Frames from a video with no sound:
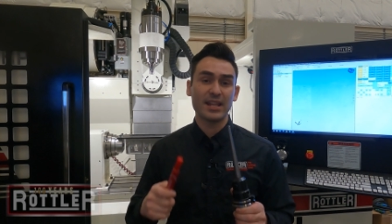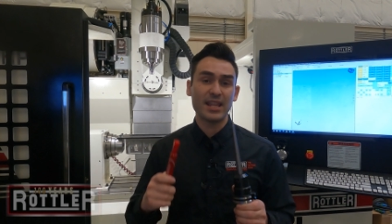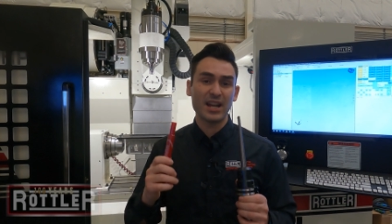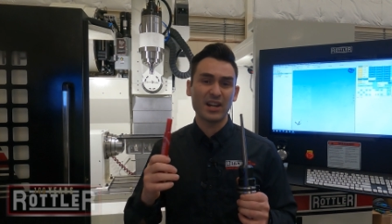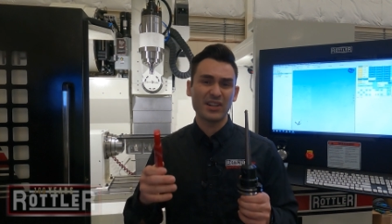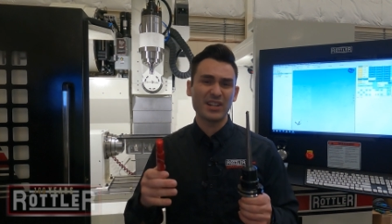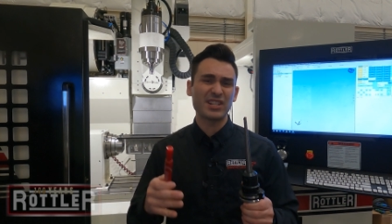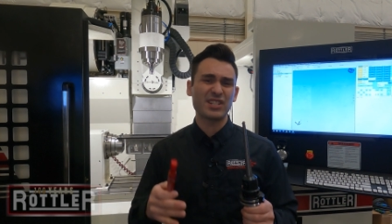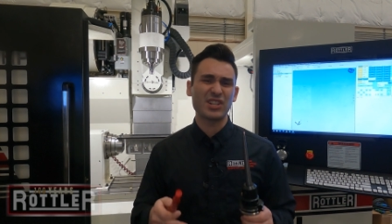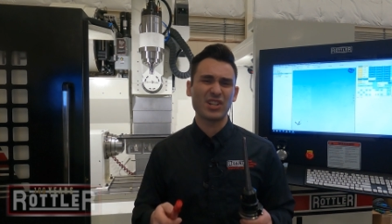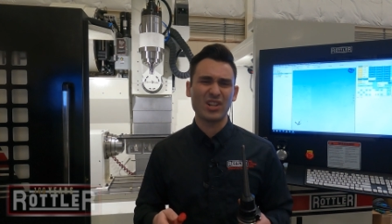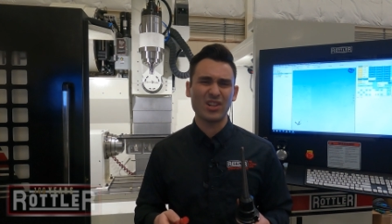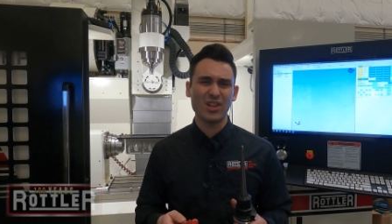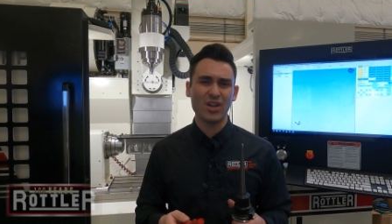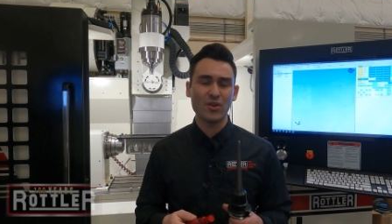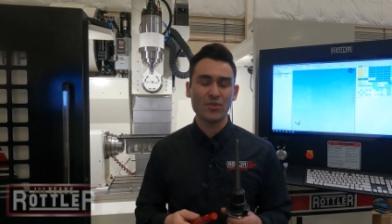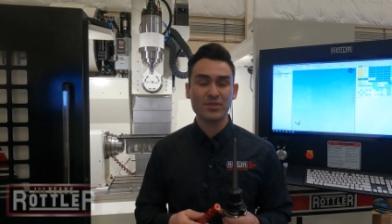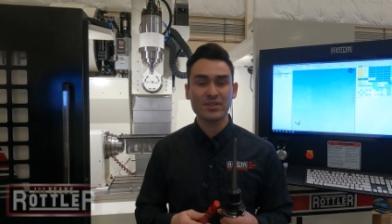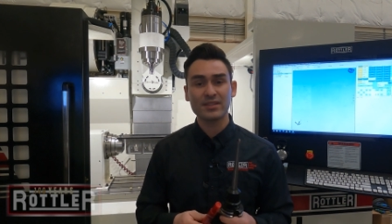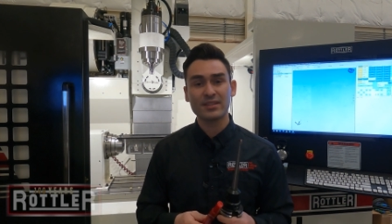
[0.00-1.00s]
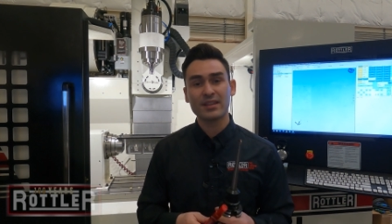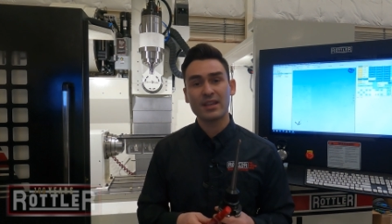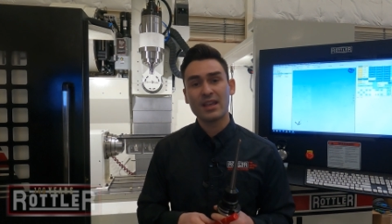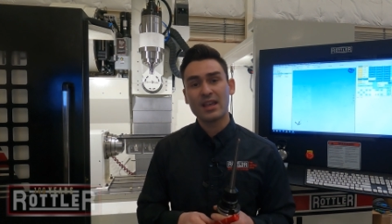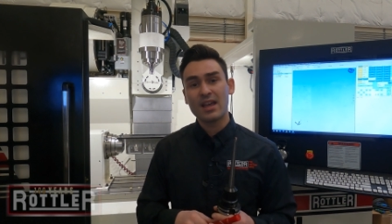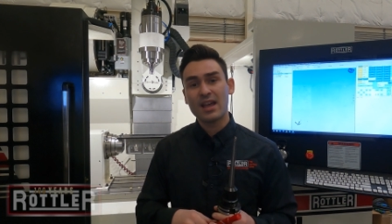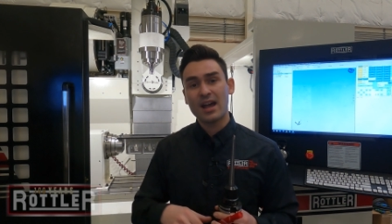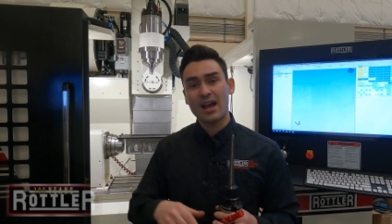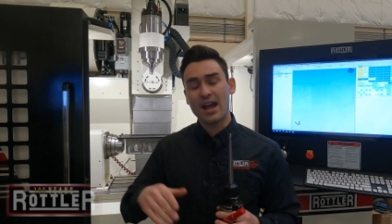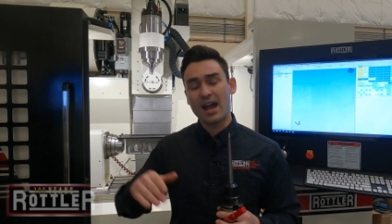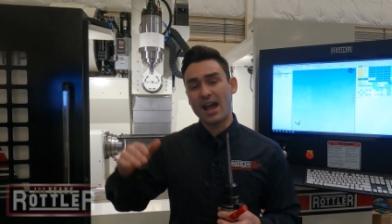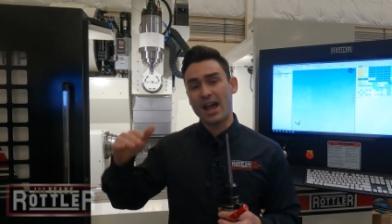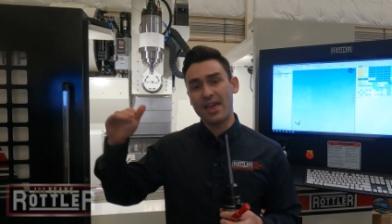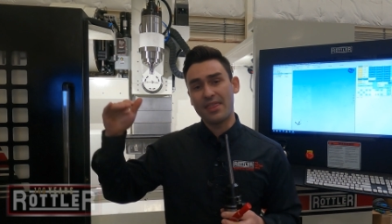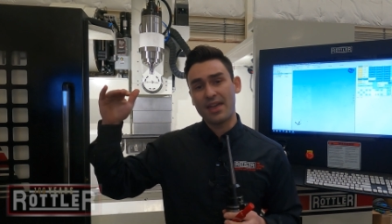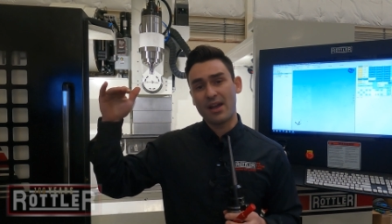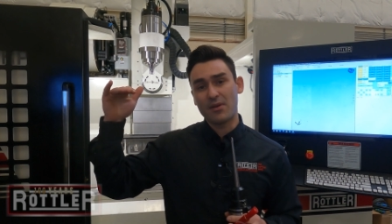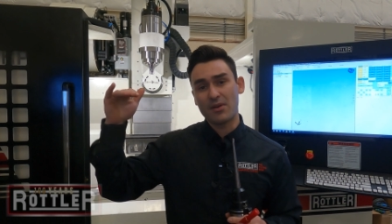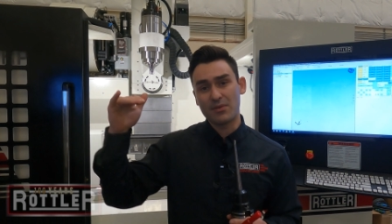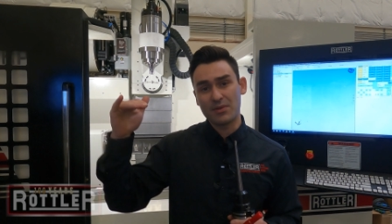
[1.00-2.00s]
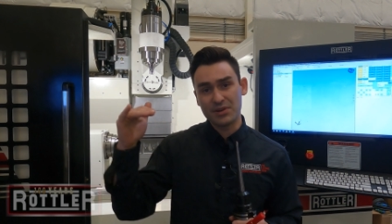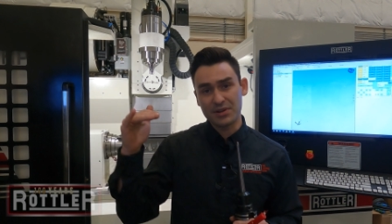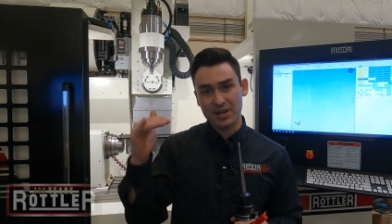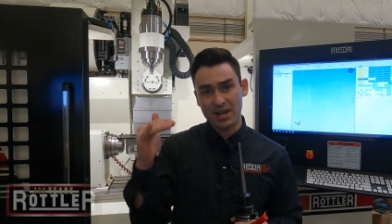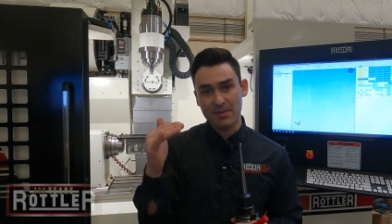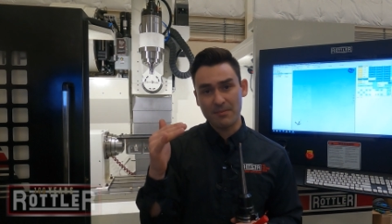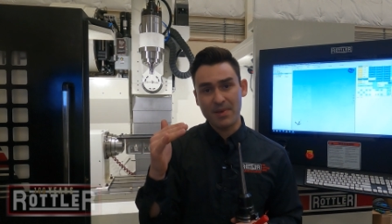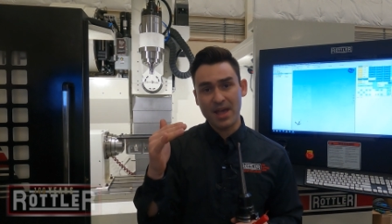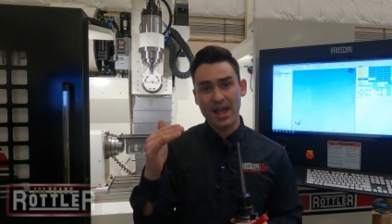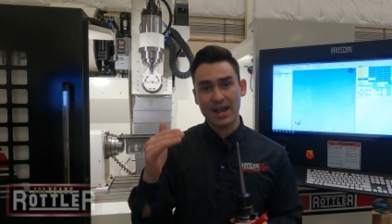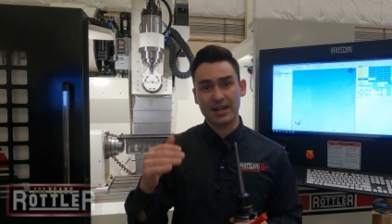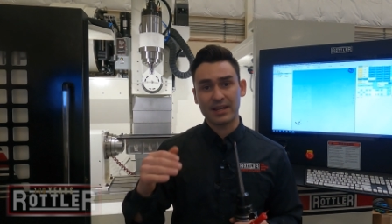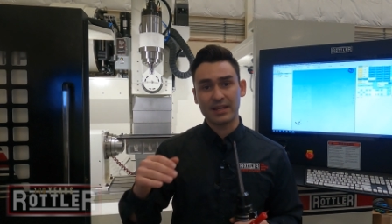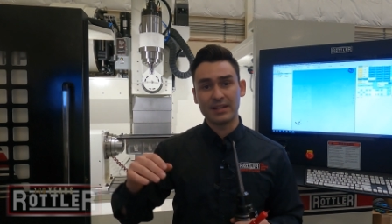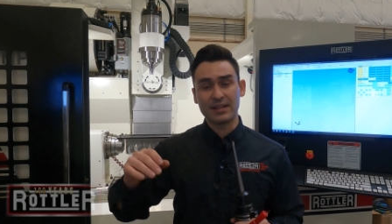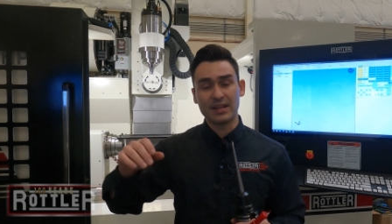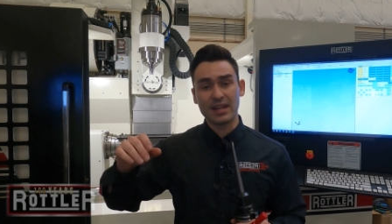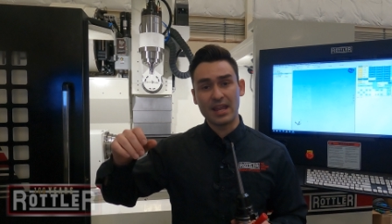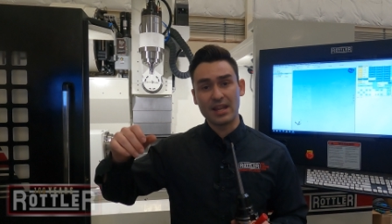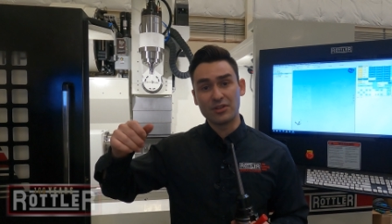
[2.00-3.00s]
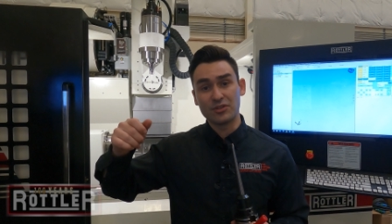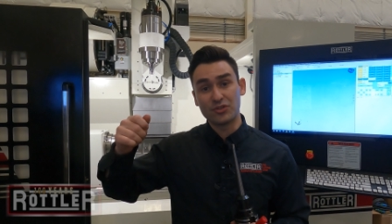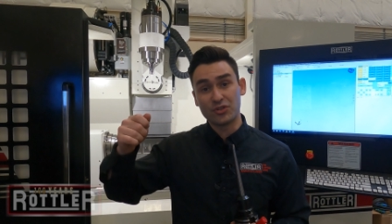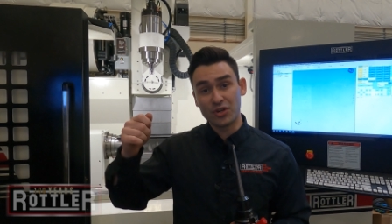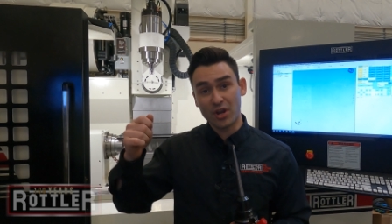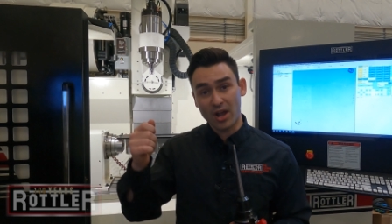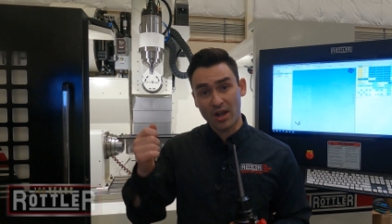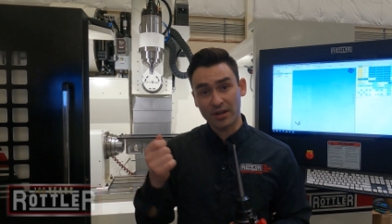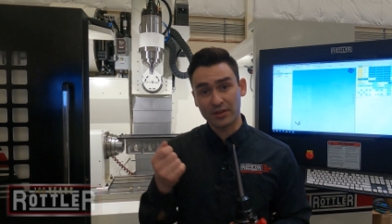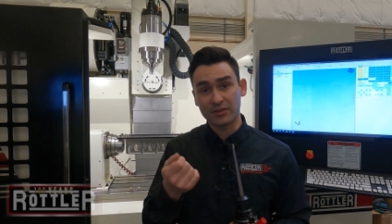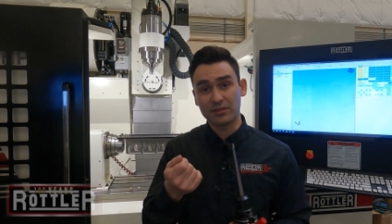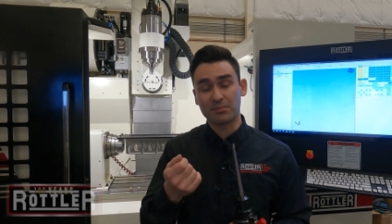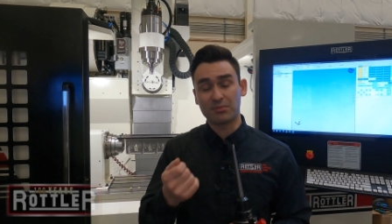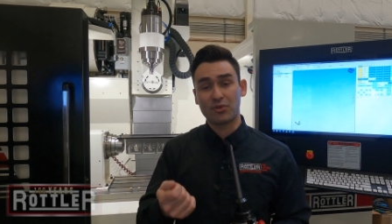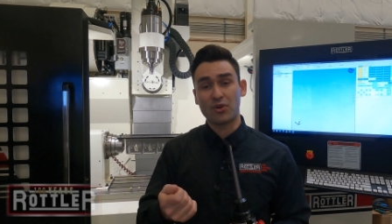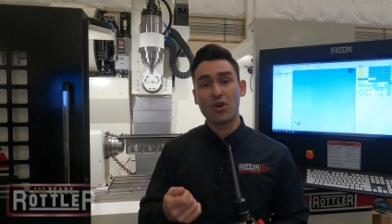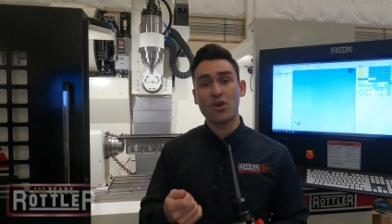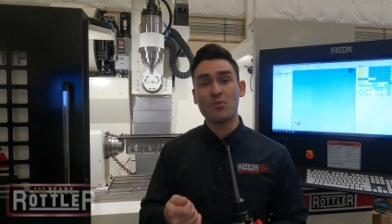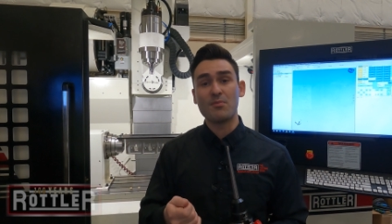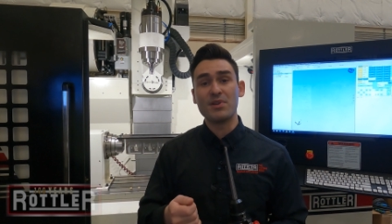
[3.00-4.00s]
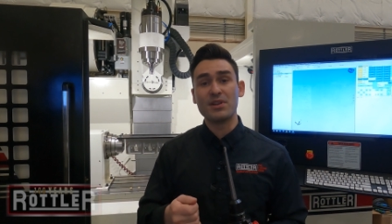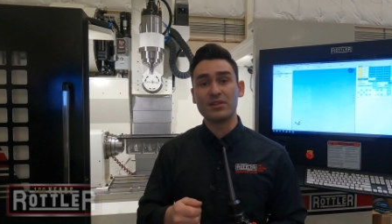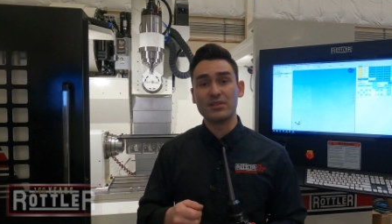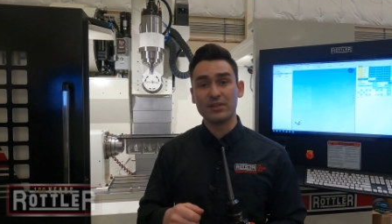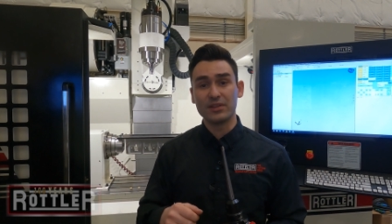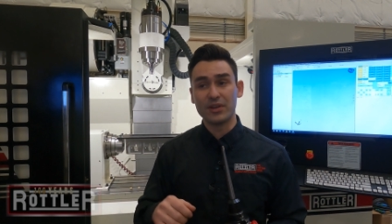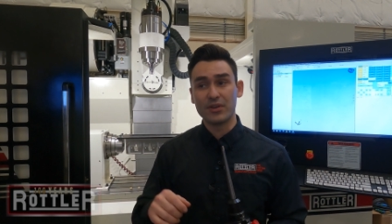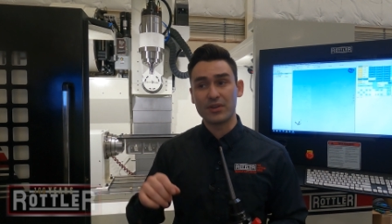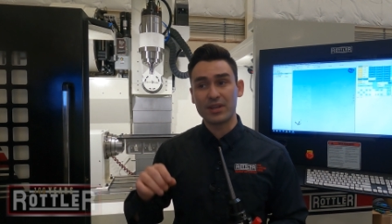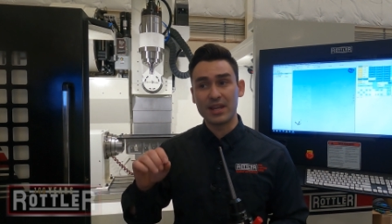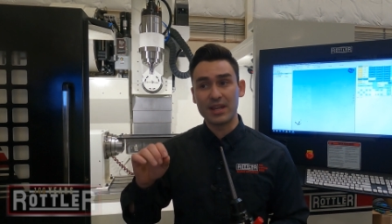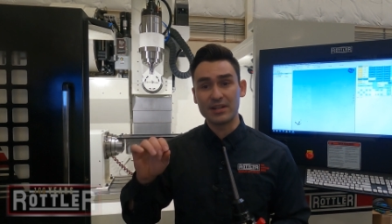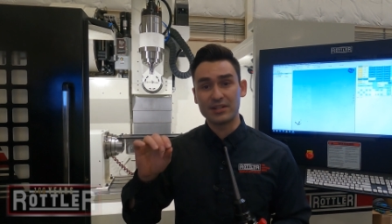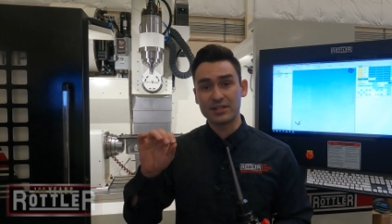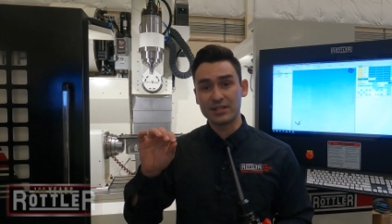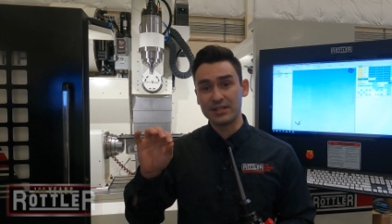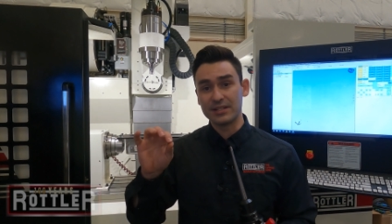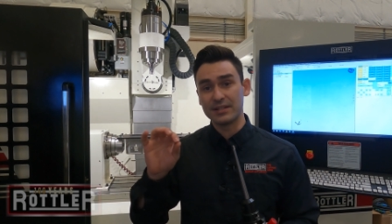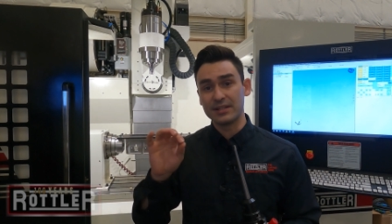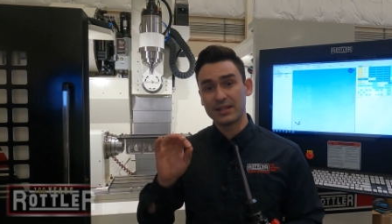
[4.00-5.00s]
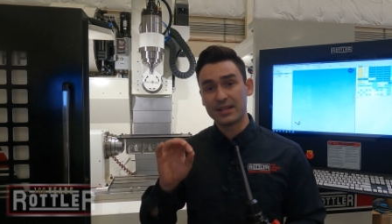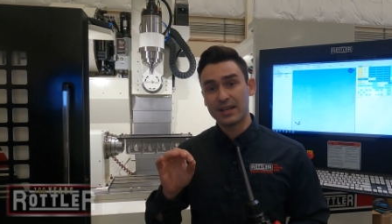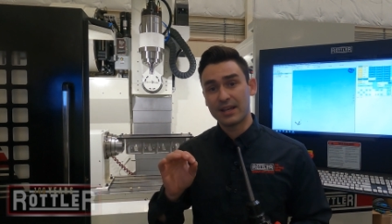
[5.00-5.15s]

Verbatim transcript: And that'll get you close uh, and that way when you come back and, and jog the probe into the location,